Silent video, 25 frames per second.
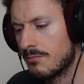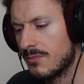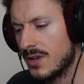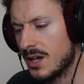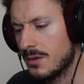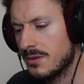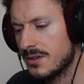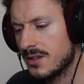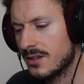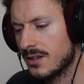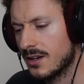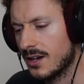
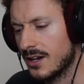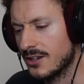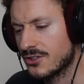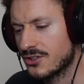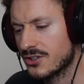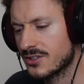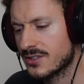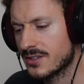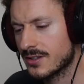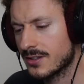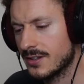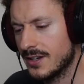Maybe I
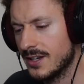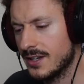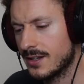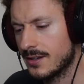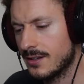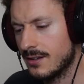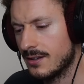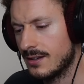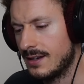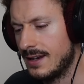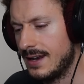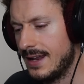just hit
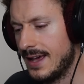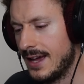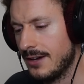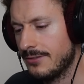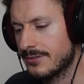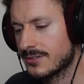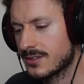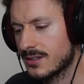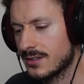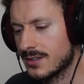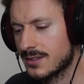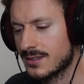
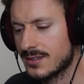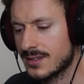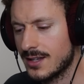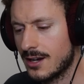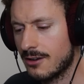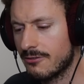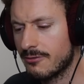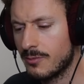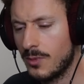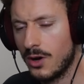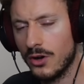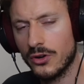left instead
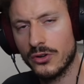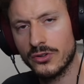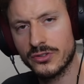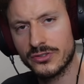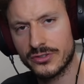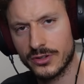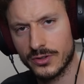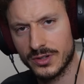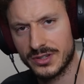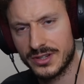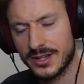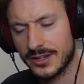of mono,
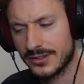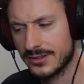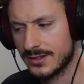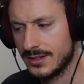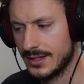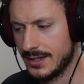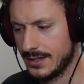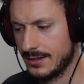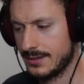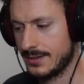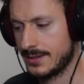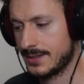so it doesn't
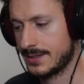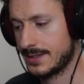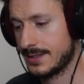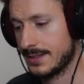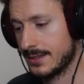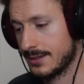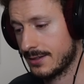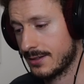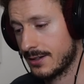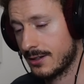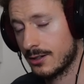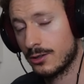like
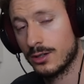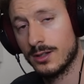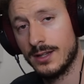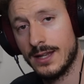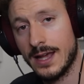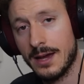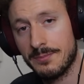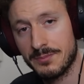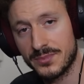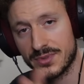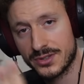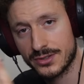
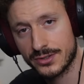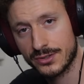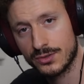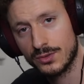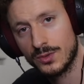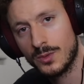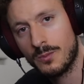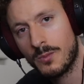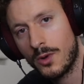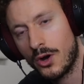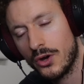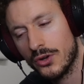collapse to
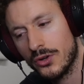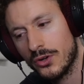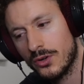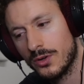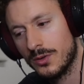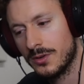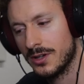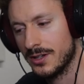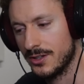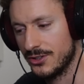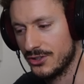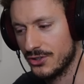the
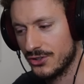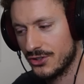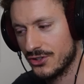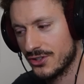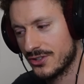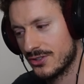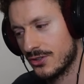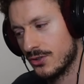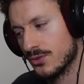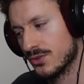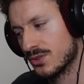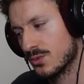mono and you
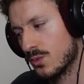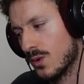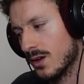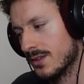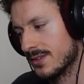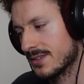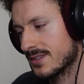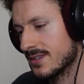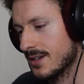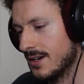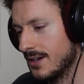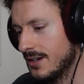just use
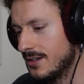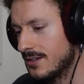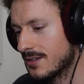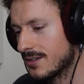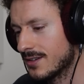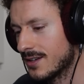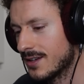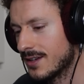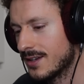one side.